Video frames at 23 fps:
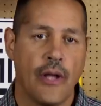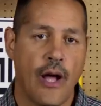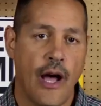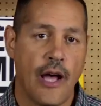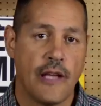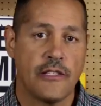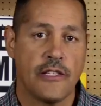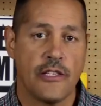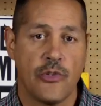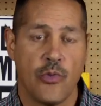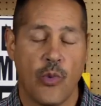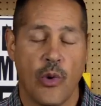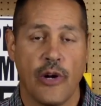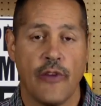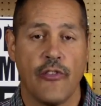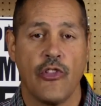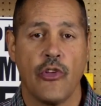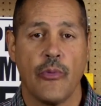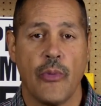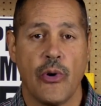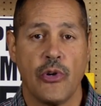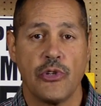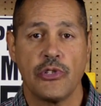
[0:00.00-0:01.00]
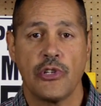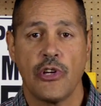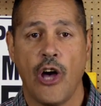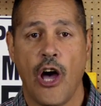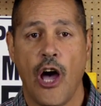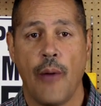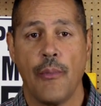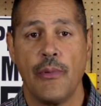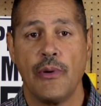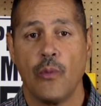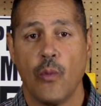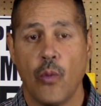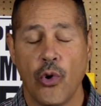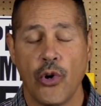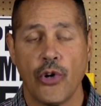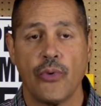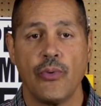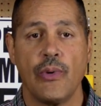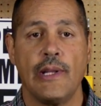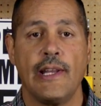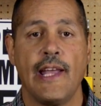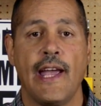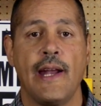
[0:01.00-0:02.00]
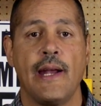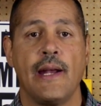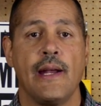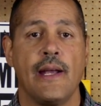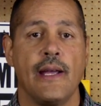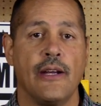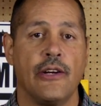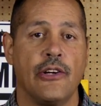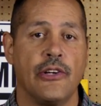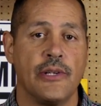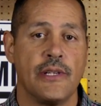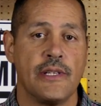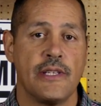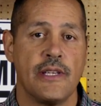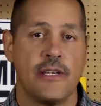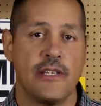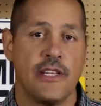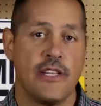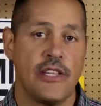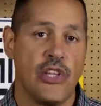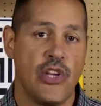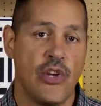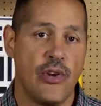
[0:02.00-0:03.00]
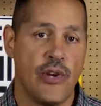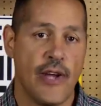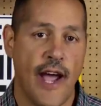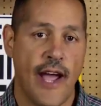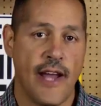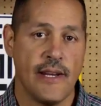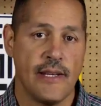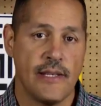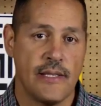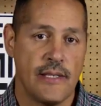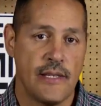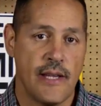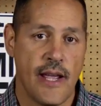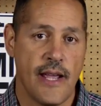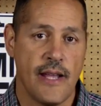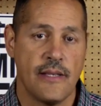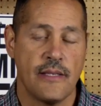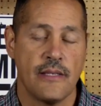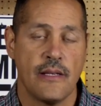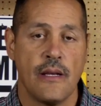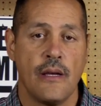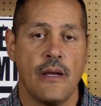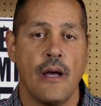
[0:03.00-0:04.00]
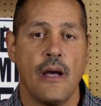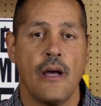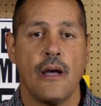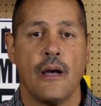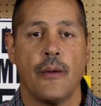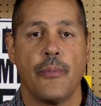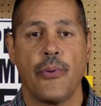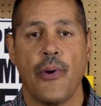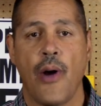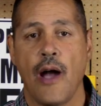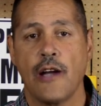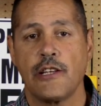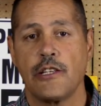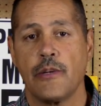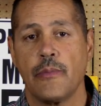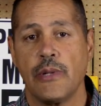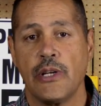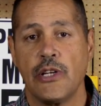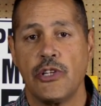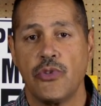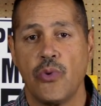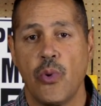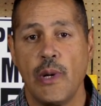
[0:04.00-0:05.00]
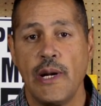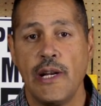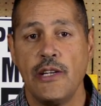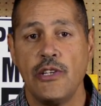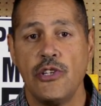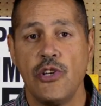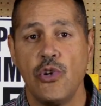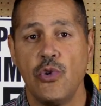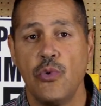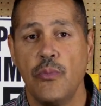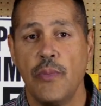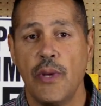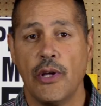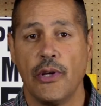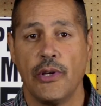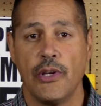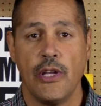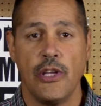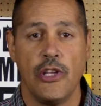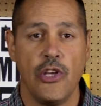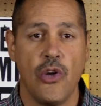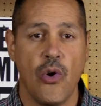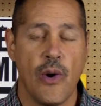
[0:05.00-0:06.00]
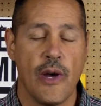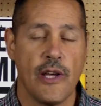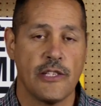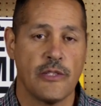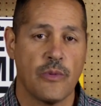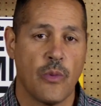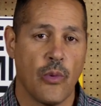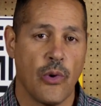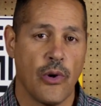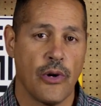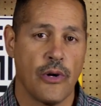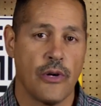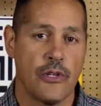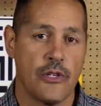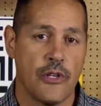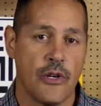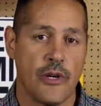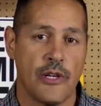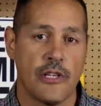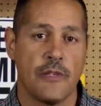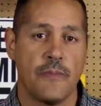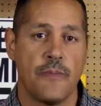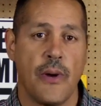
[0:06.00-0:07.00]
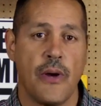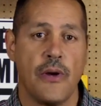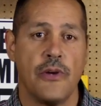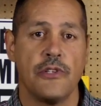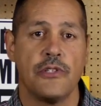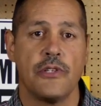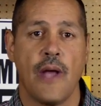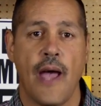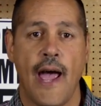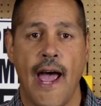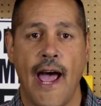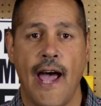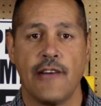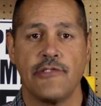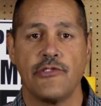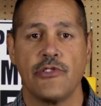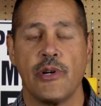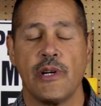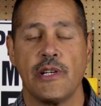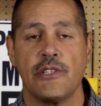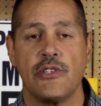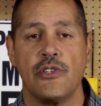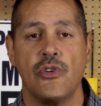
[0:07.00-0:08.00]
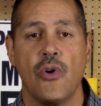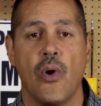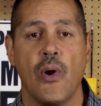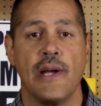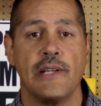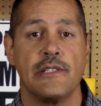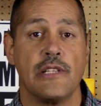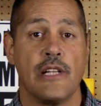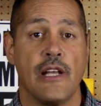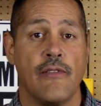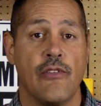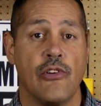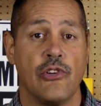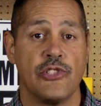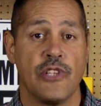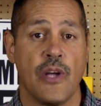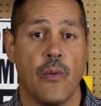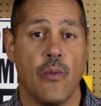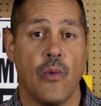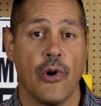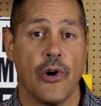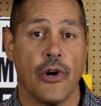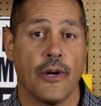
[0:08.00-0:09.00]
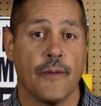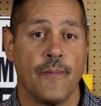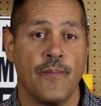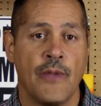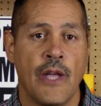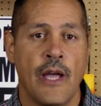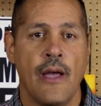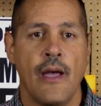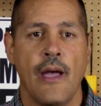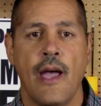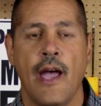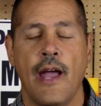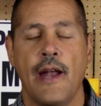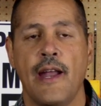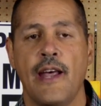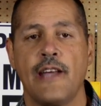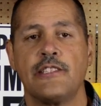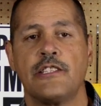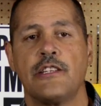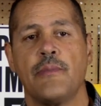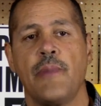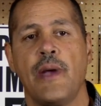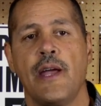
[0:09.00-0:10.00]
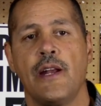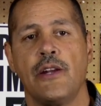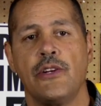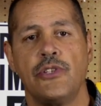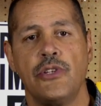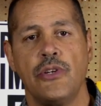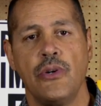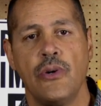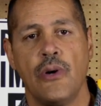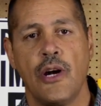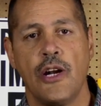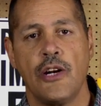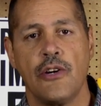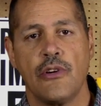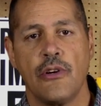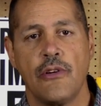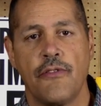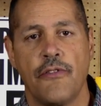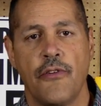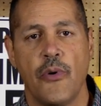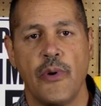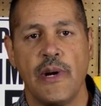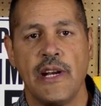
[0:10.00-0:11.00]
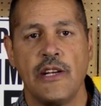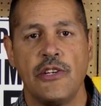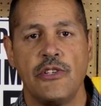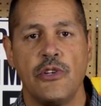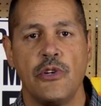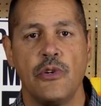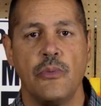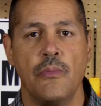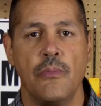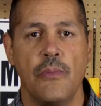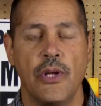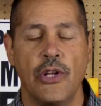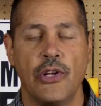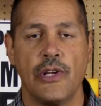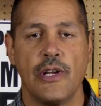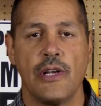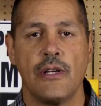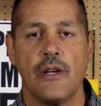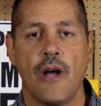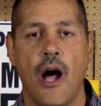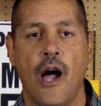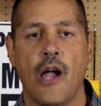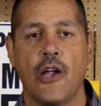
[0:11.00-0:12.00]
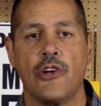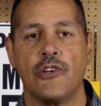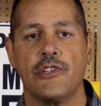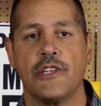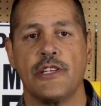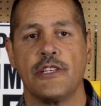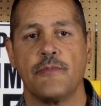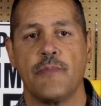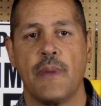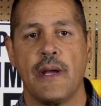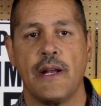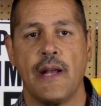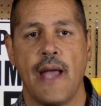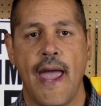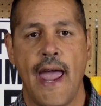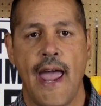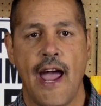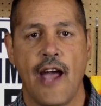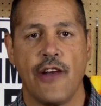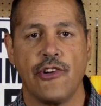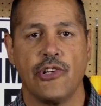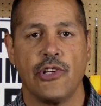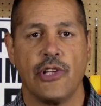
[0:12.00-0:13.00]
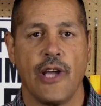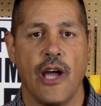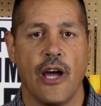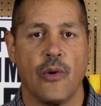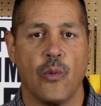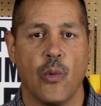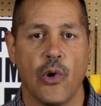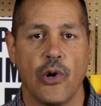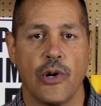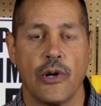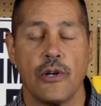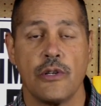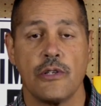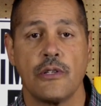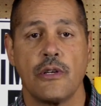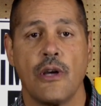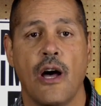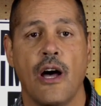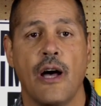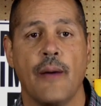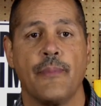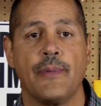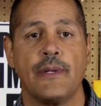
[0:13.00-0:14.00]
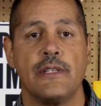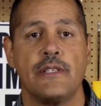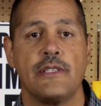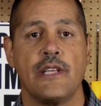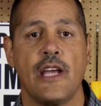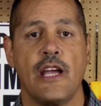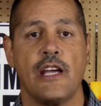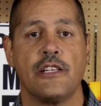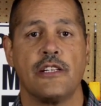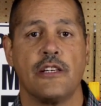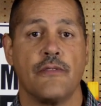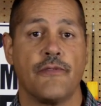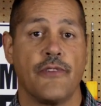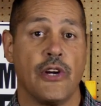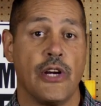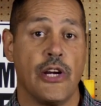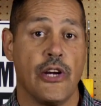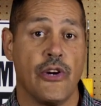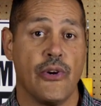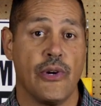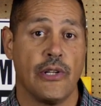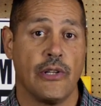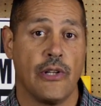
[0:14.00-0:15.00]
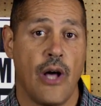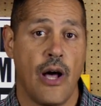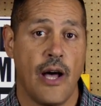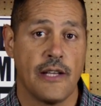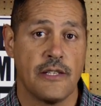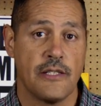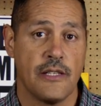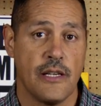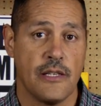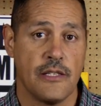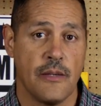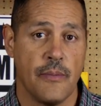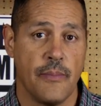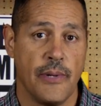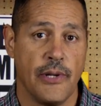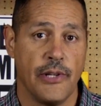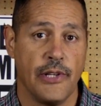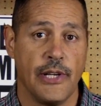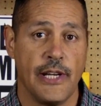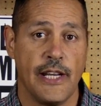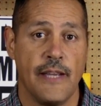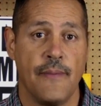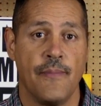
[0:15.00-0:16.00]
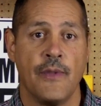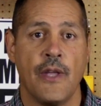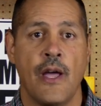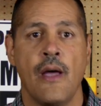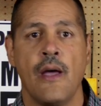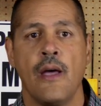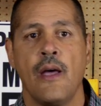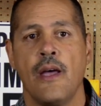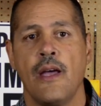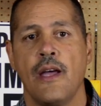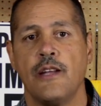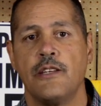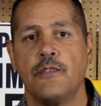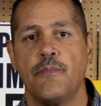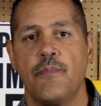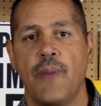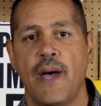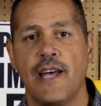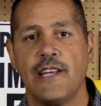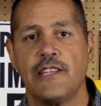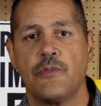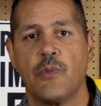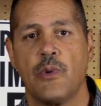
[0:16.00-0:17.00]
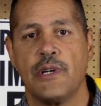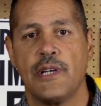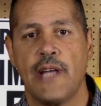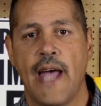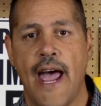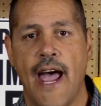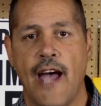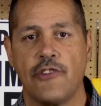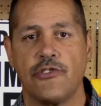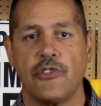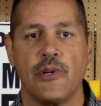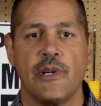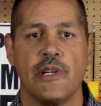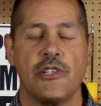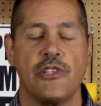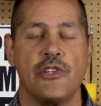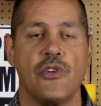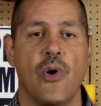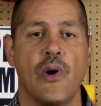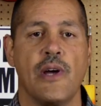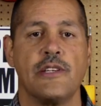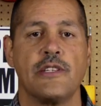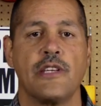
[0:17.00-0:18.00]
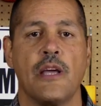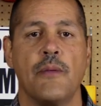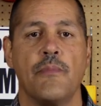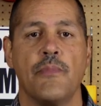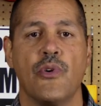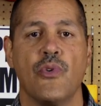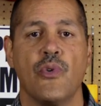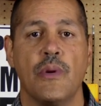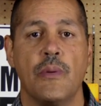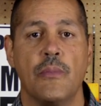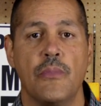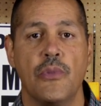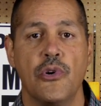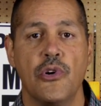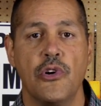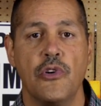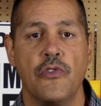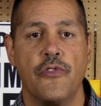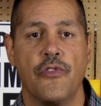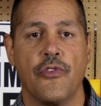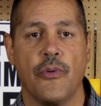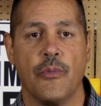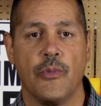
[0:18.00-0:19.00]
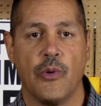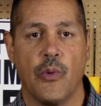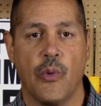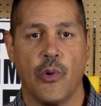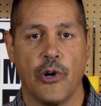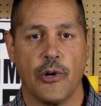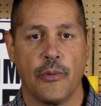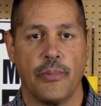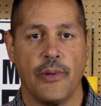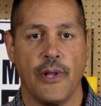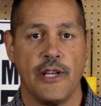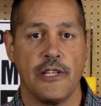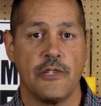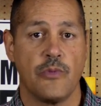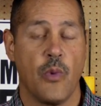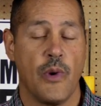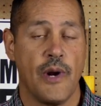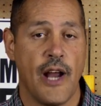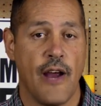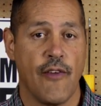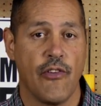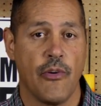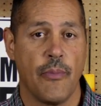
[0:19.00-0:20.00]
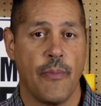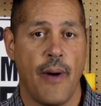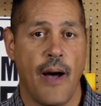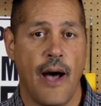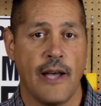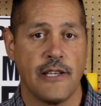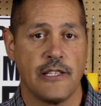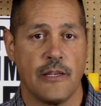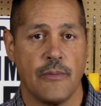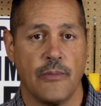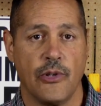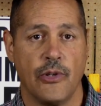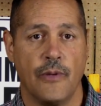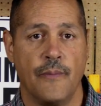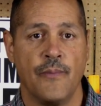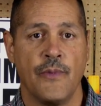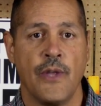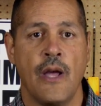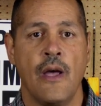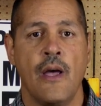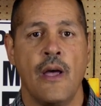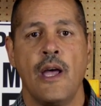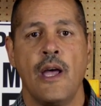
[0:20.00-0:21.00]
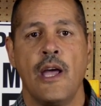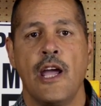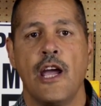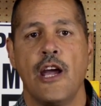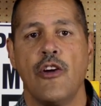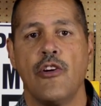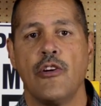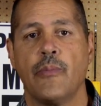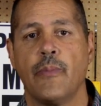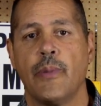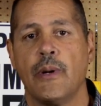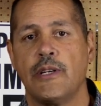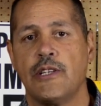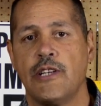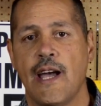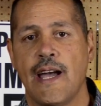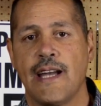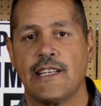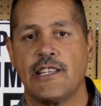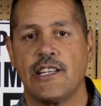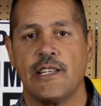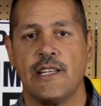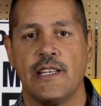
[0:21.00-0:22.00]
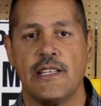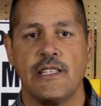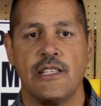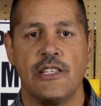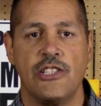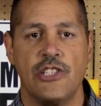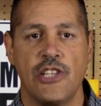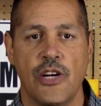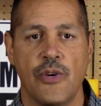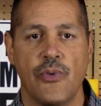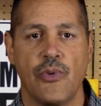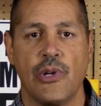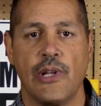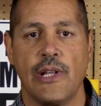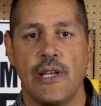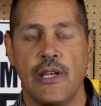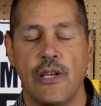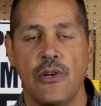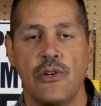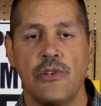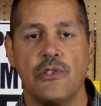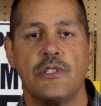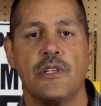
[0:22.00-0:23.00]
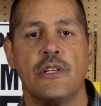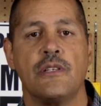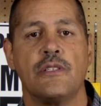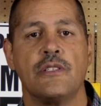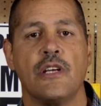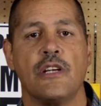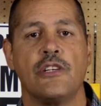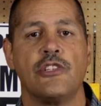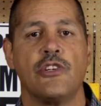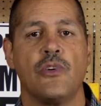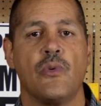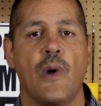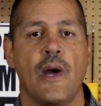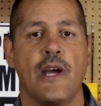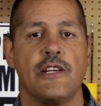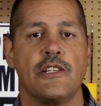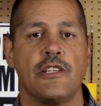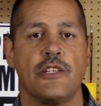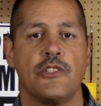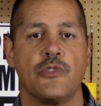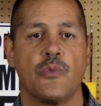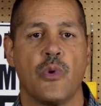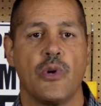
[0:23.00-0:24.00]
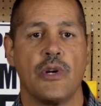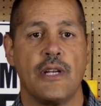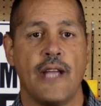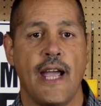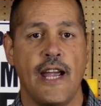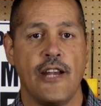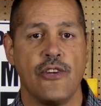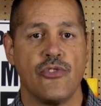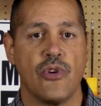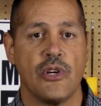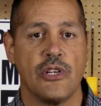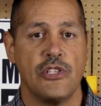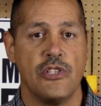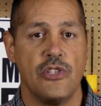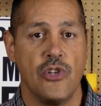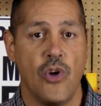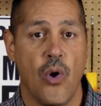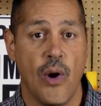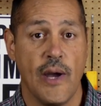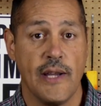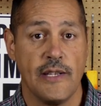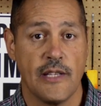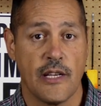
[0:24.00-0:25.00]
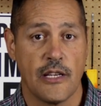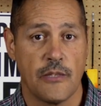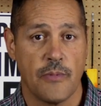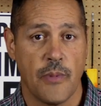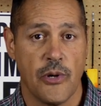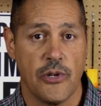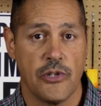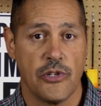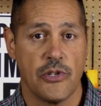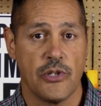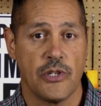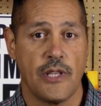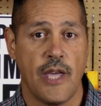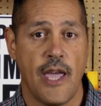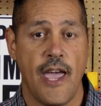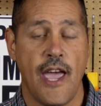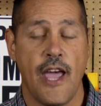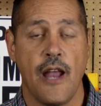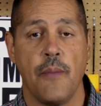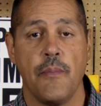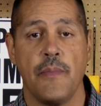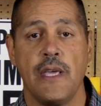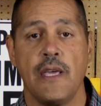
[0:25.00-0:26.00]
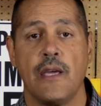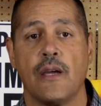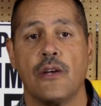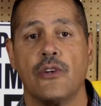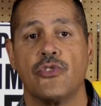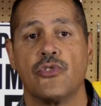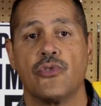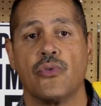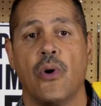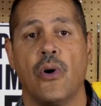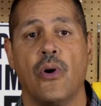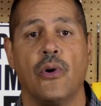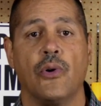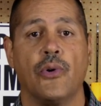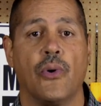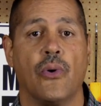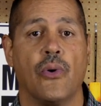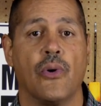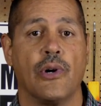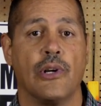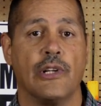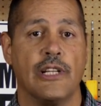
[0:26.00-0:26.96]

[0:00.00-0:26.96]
loss is one of the most common work-related illnesses in the United States. Approximately 22 million U.S. workers are exposed to hazardous noise levels at work. An estimated $242 million is spent annually on workers' compensation for hearing loss disability. It's best when hazardous noise can be removed from the workplace whenever possible. Hearing protection is generally used in situations where dangerous noise exposures can't be controlled or